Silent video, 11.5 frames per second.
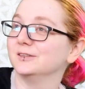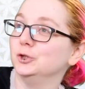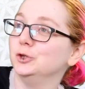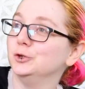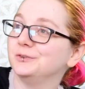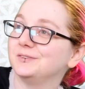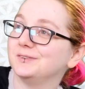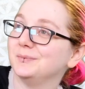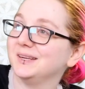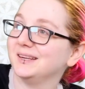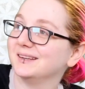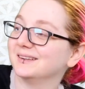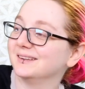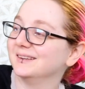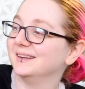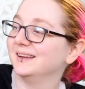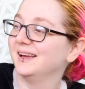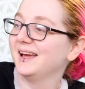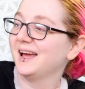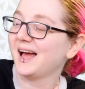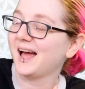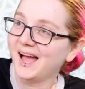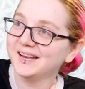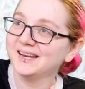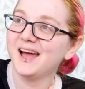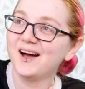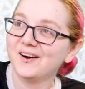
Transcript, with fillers: news to me. Well, you gotta go to the DigiKey site. I know